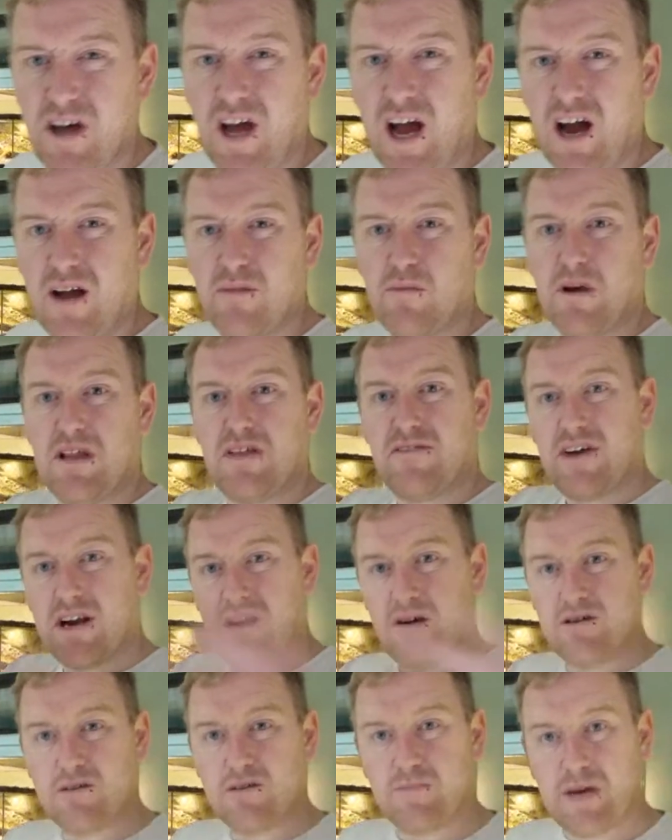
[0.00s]
And when they've had
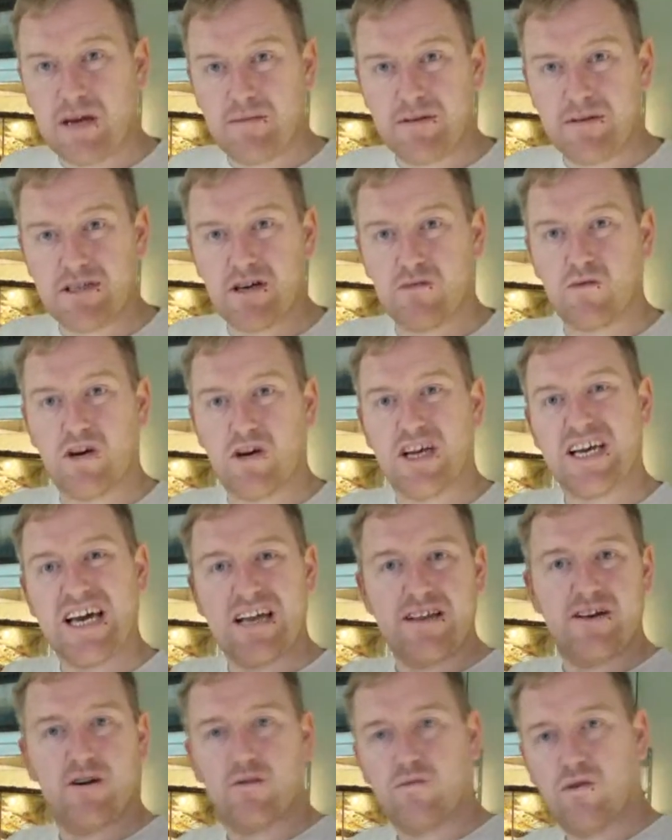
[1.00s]
loads of babies, I'd want to
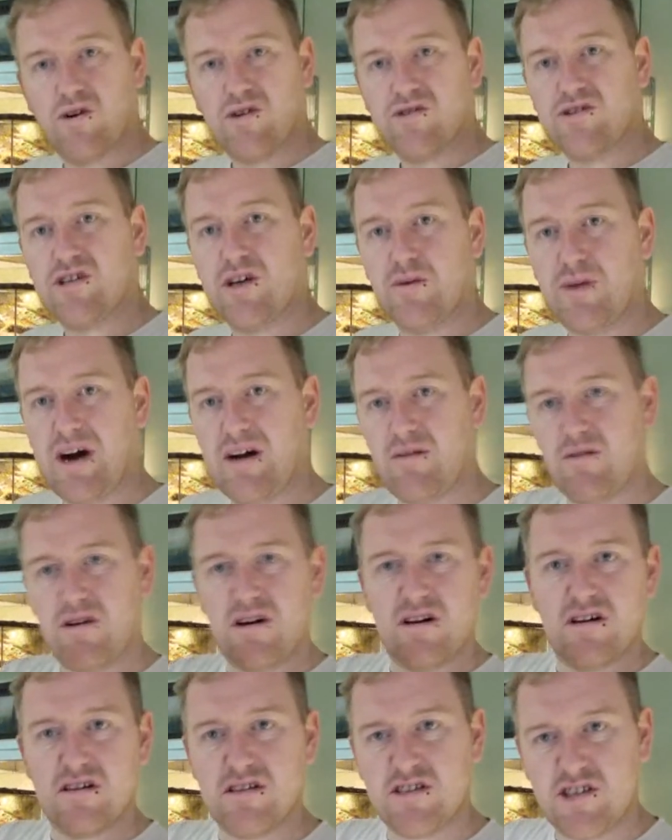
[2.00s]
get the odd one or two out
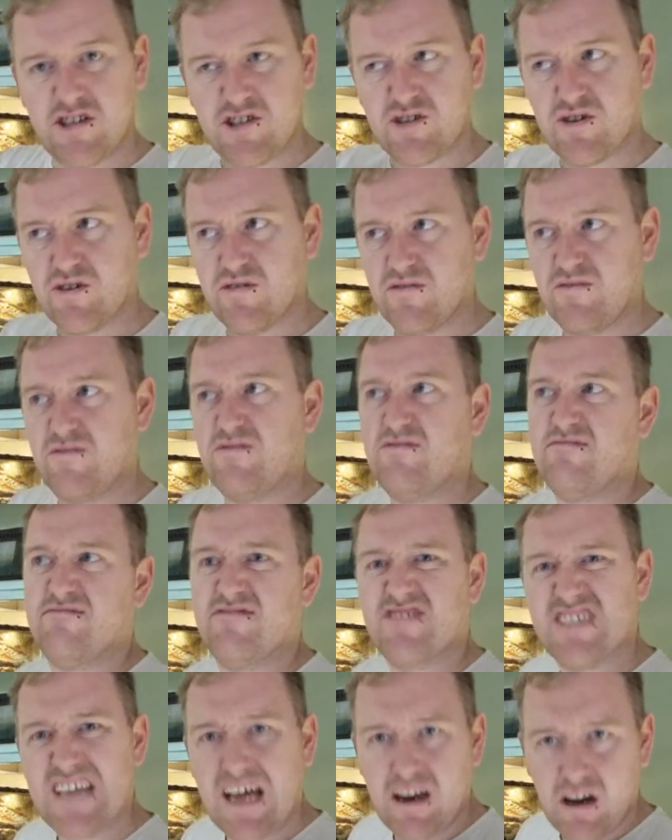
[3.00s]
to sort of
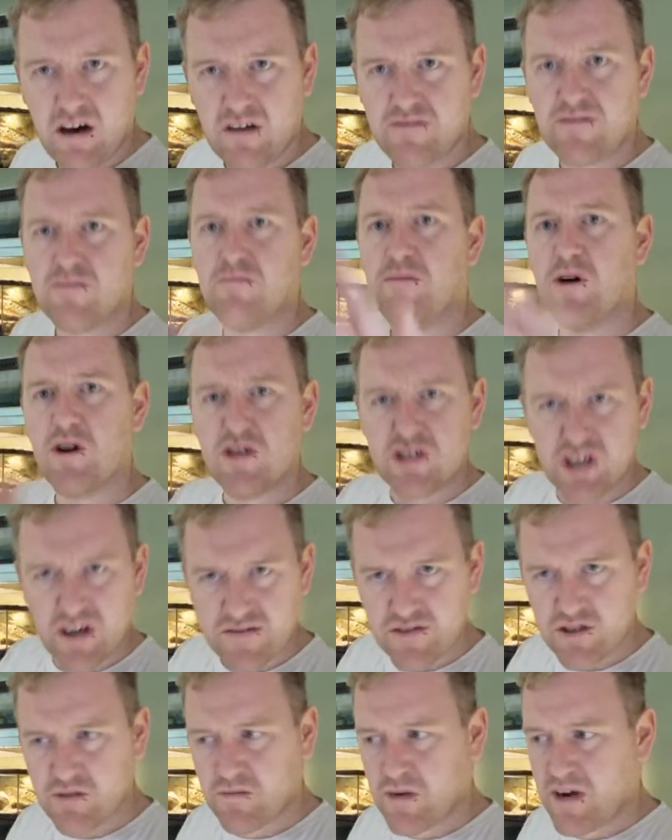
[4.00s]
sell off and push
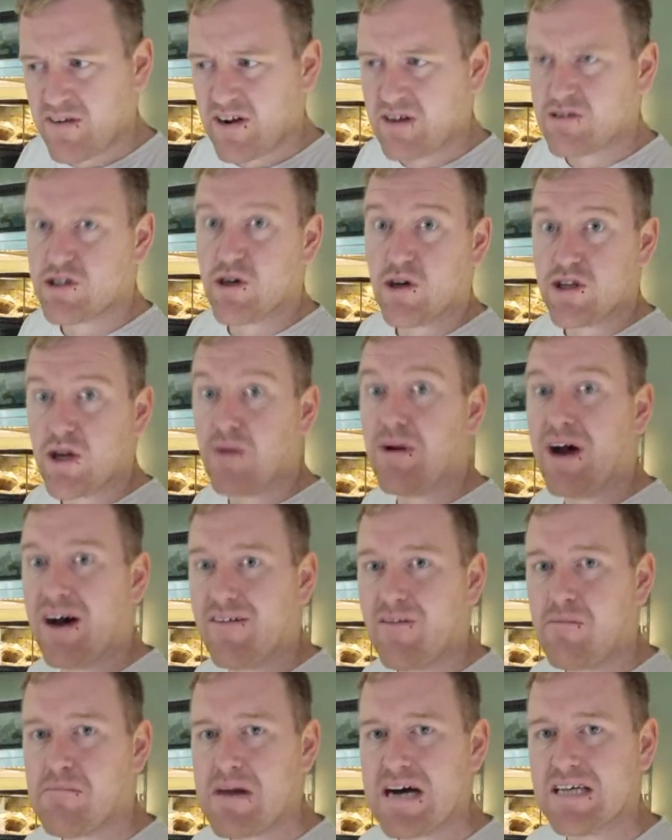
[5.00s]
off somewhere else, so I don't
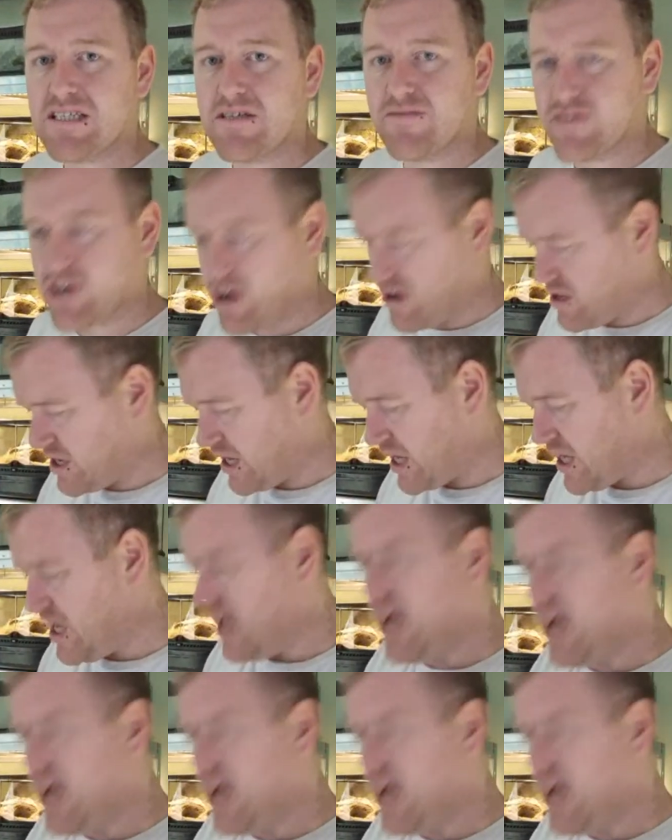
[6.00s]
have a massive colony.